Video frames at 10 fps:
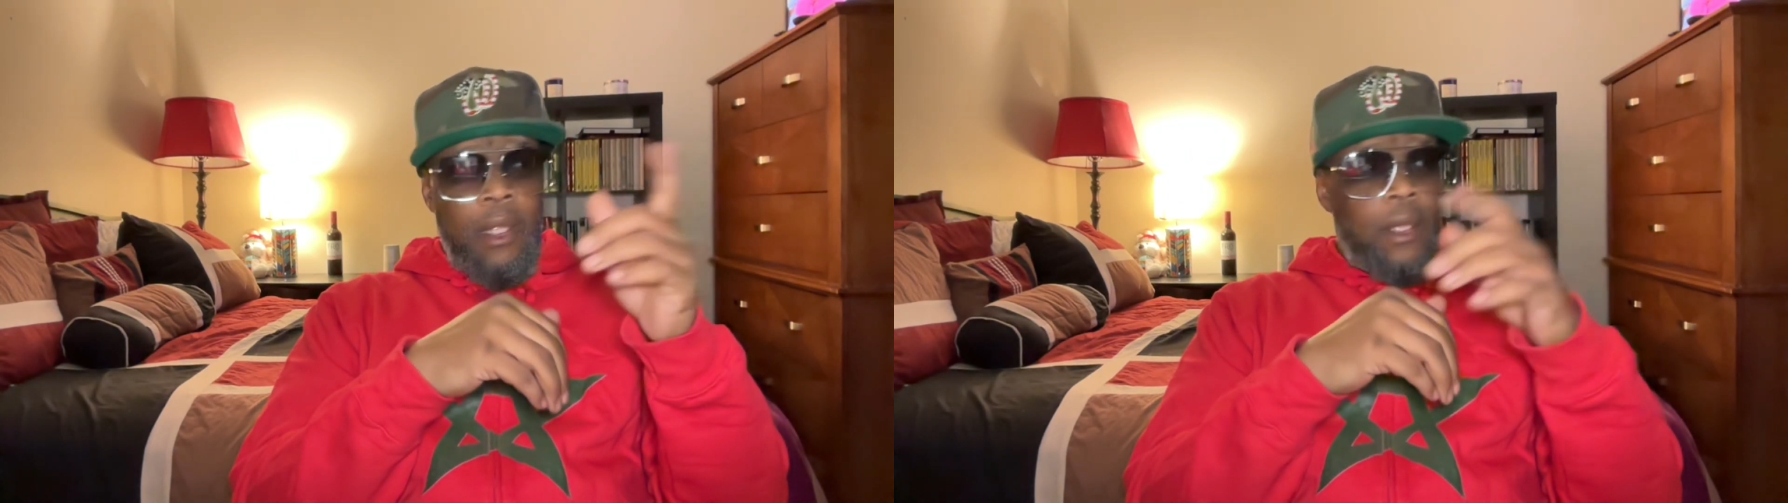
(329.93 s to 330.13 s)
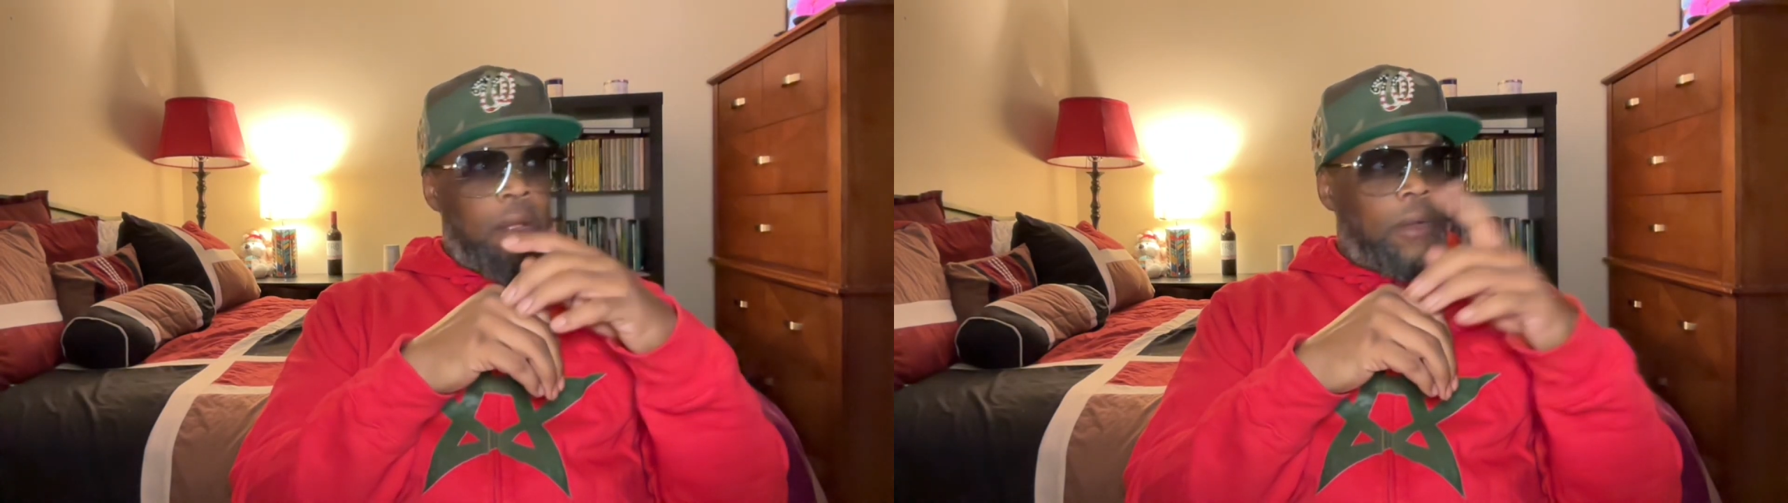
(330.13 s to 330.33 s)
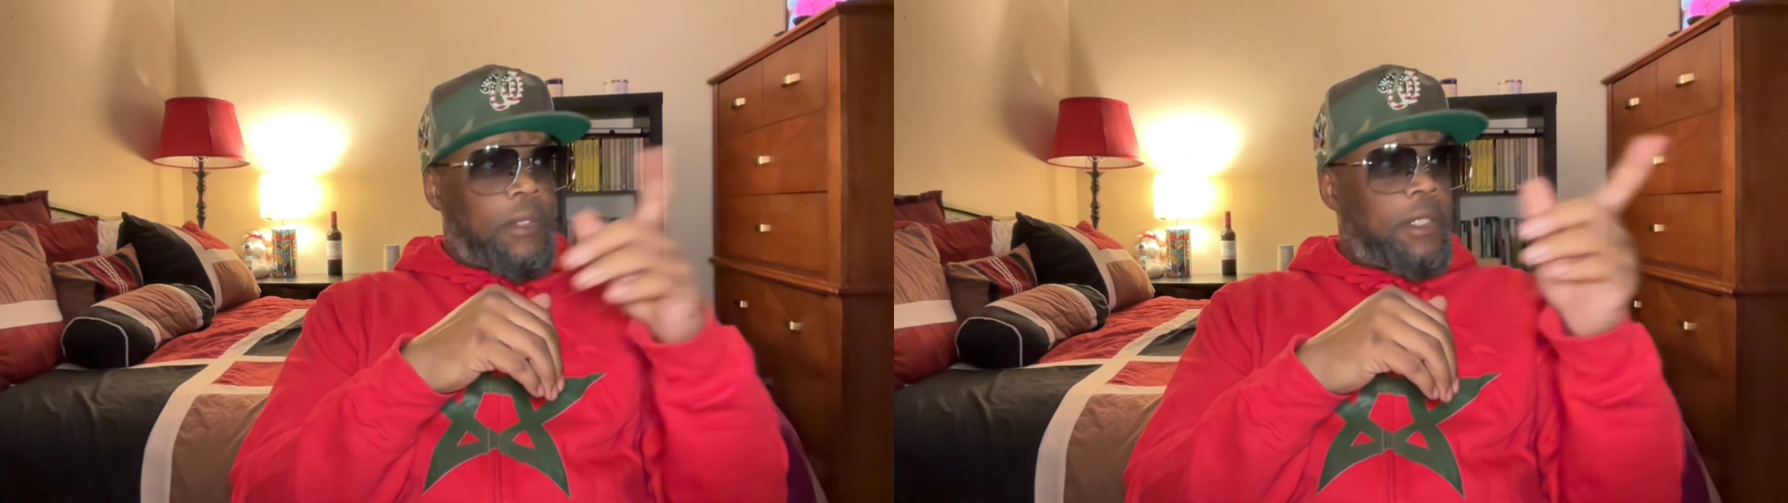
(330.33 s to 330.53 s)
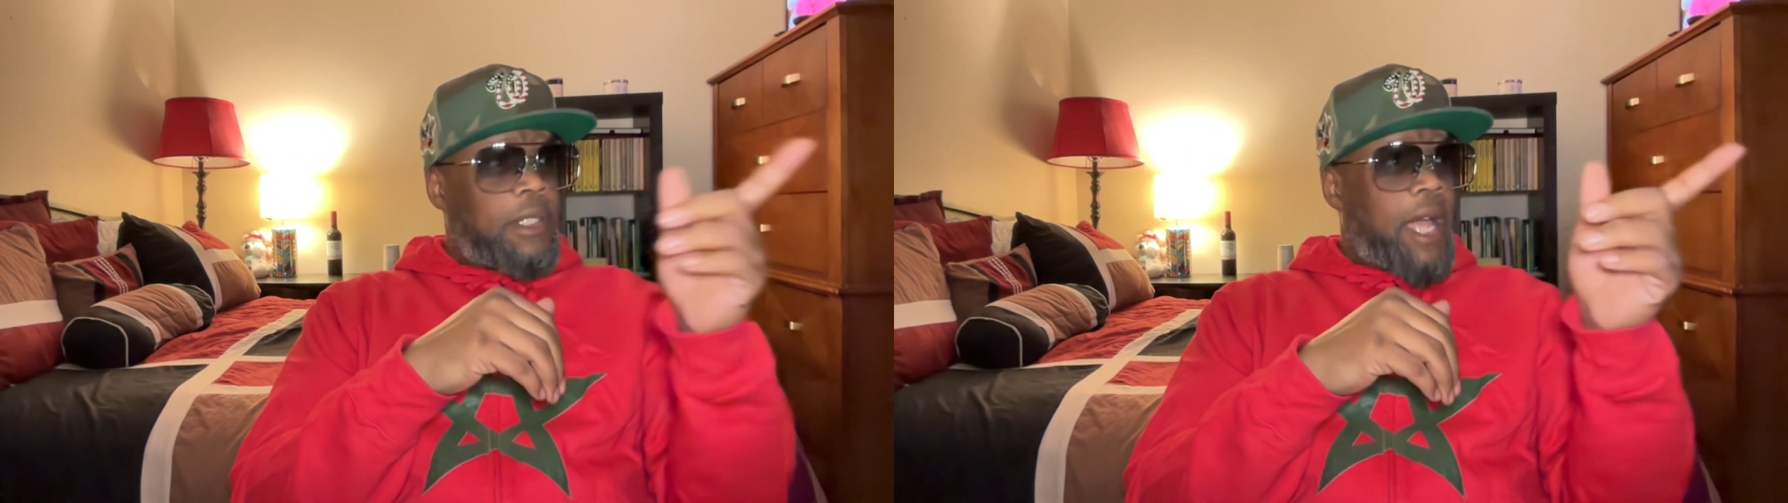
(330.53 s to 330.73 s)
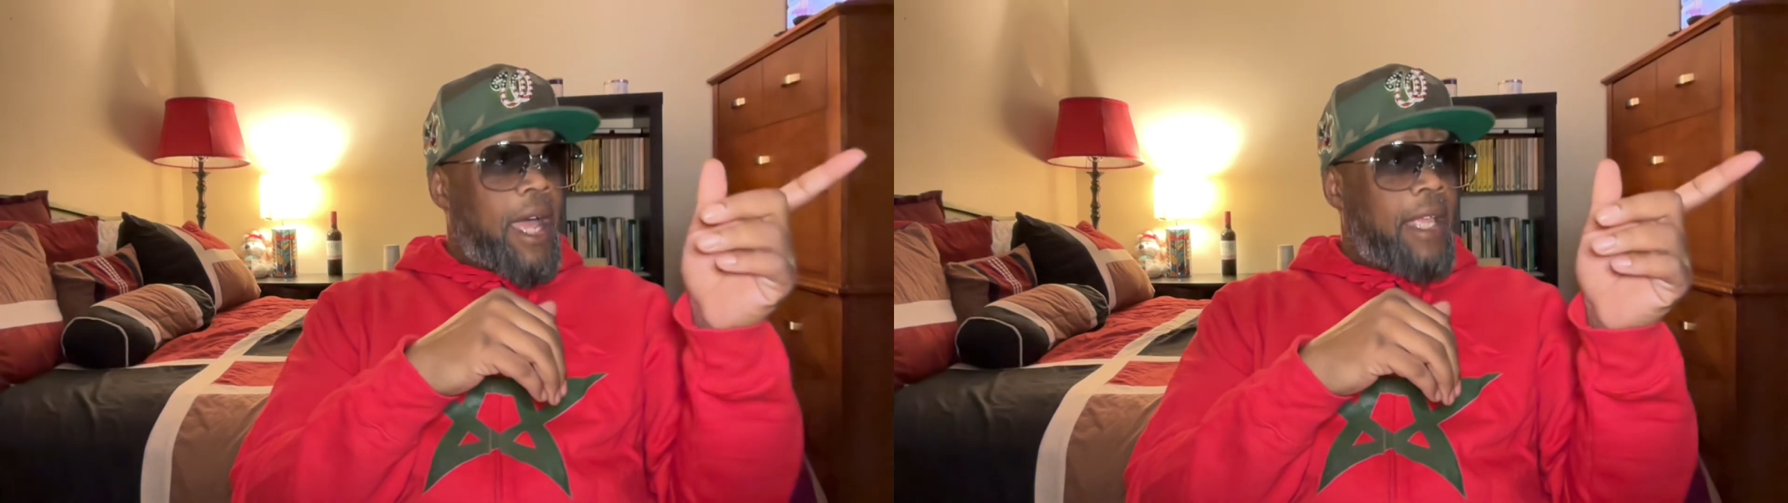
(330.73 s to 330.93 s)
or
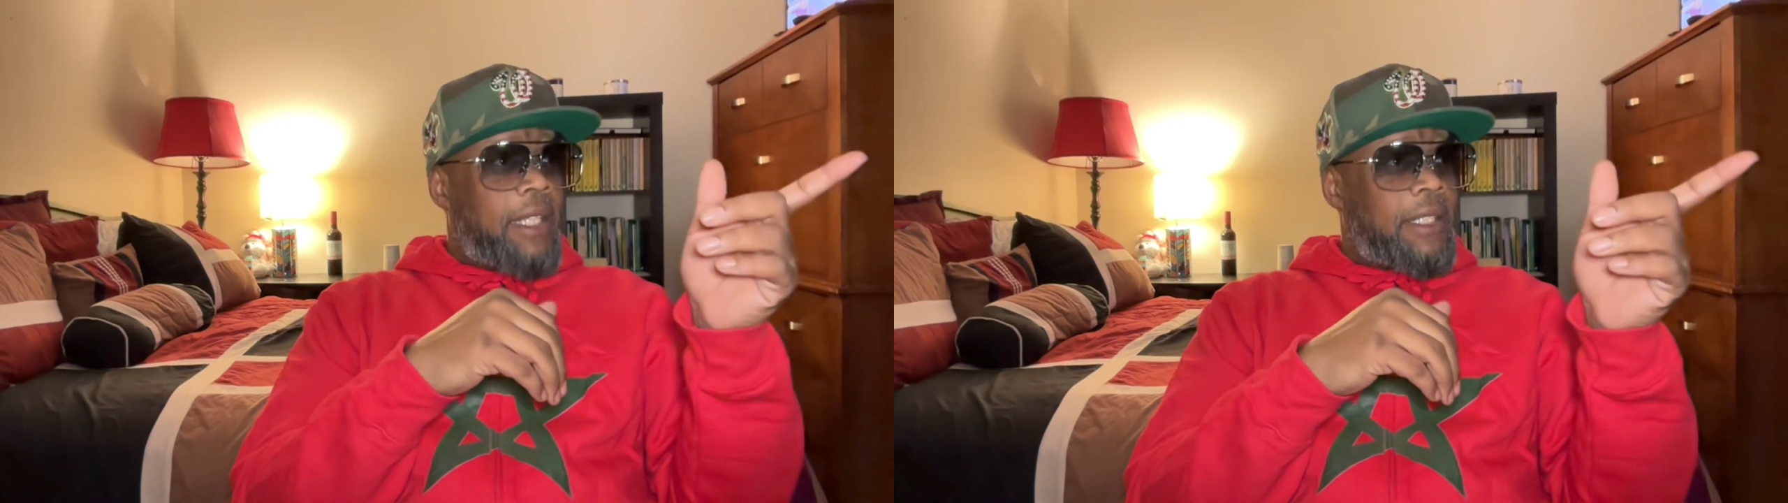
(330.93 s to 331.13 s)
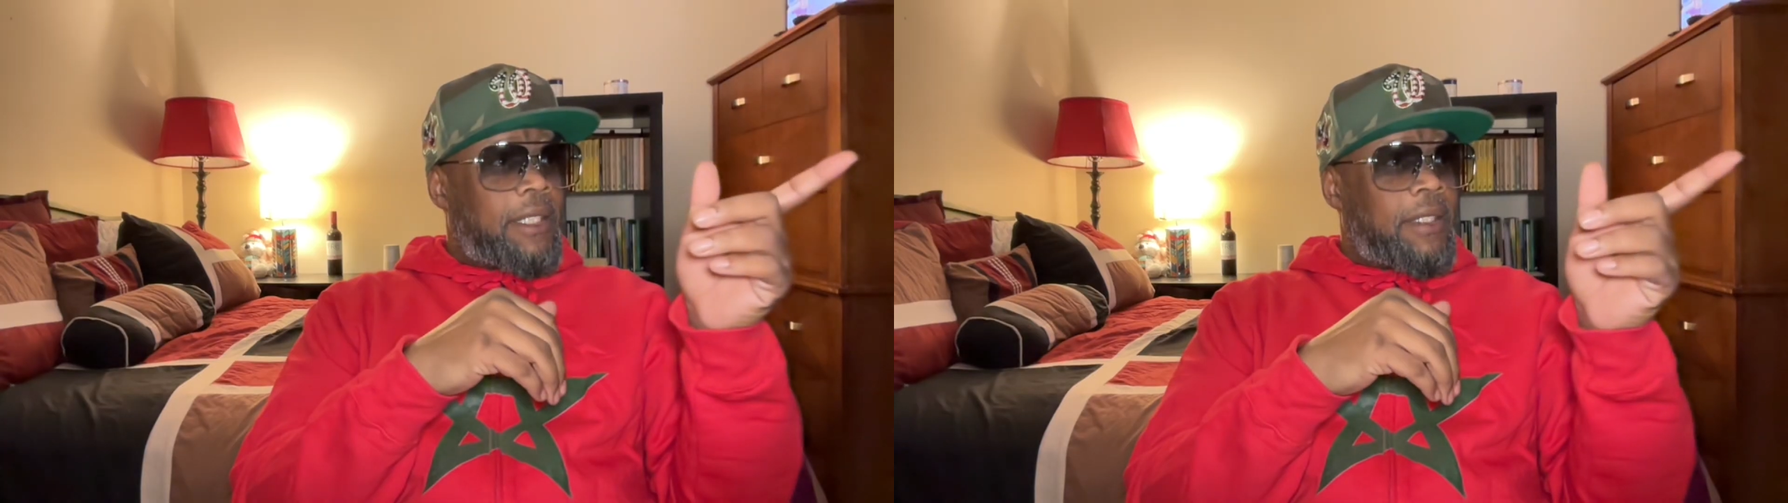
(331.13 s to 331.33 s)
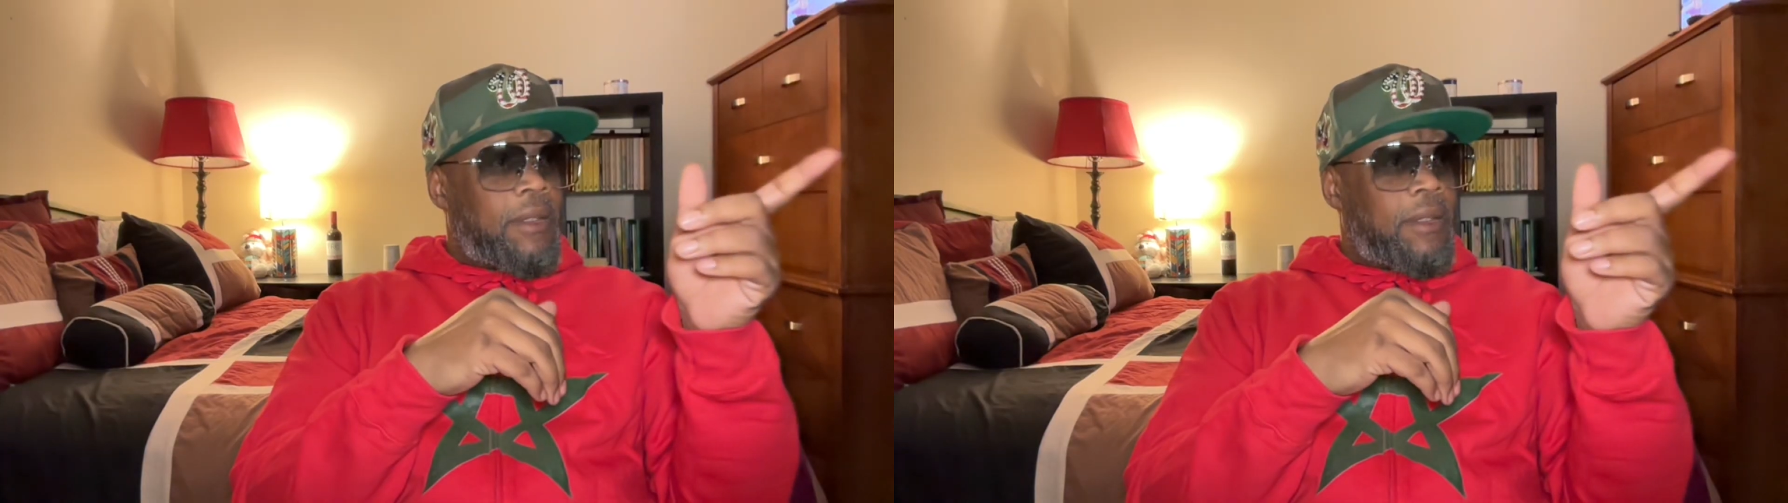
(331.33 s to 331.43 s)
the ice